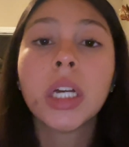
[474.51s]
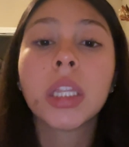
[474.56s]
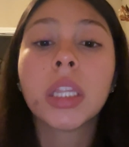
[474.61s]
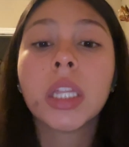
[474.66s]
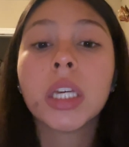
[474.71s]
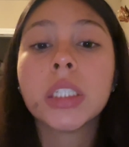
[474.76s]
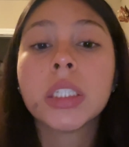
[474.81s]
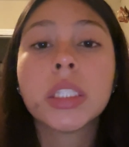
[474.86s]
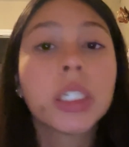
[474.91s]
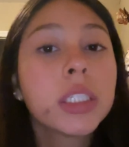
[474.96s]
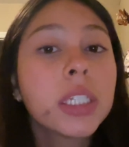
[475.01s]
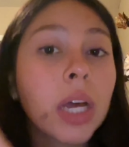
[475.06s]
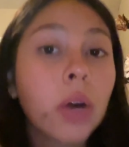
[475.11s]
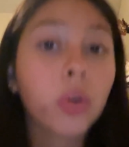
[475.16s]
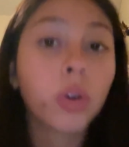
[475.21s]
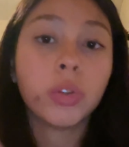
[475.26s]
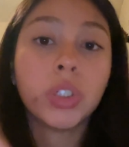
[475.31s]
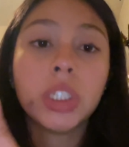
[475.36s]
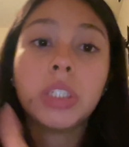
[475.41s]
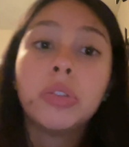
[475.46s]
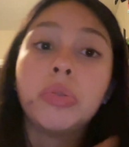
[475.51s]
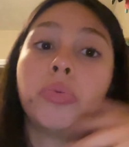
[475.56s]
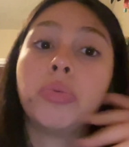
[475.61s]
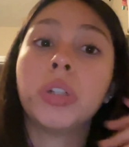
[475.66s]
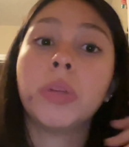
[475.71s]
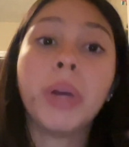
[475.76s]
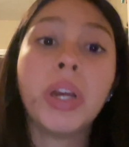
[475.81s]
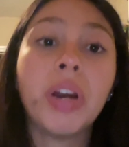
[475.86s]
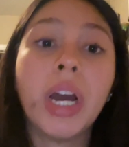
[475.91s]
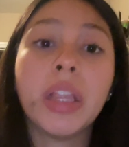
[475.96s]
This does allow coaches to
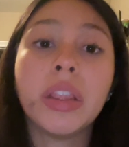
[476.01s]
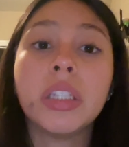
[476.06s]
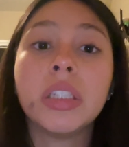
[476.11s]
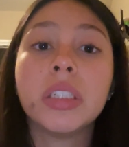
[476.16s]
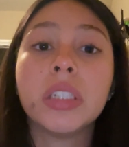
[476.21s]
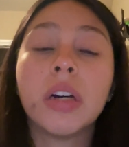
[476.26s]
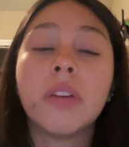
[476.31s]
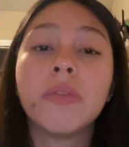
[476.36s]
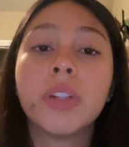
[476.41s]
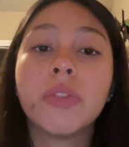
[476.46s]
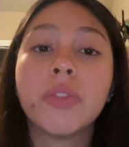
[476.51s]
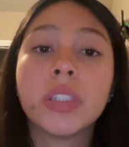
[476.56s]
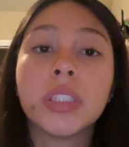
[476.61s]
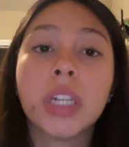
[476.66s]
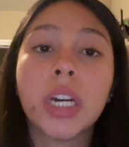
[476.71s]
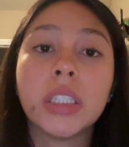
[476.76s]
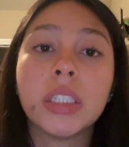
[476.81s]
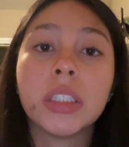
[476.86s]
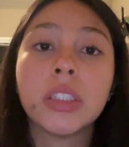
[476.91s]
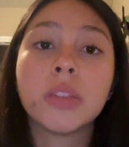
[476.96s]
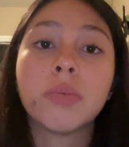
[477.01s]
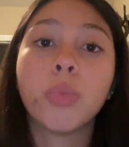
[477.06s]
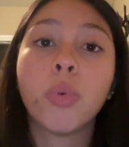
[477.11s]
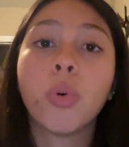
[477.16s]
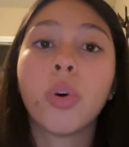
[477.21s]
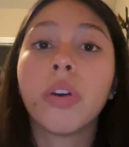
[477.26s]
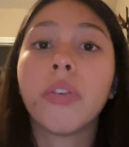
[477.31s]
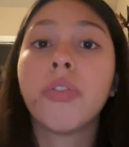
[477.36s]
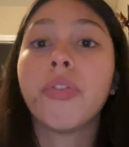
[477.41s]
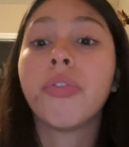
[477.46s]
compare athletes of different sizes
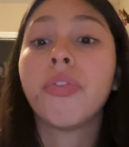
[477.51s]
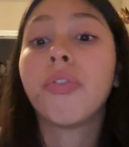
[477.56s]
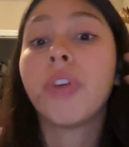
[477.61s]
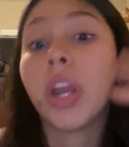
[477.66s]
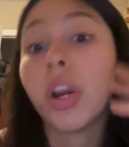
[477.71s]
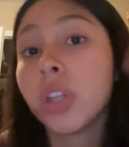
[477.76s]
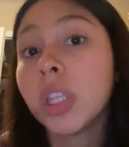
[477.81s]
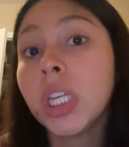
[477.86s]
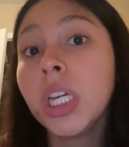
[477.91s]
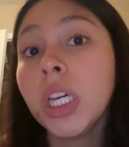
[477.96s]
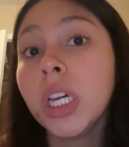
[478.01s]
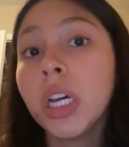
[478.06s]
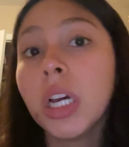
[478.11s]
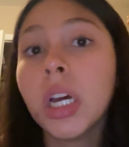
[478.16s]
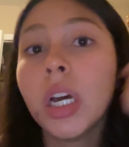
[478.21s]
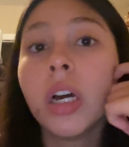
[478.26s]
more fairly.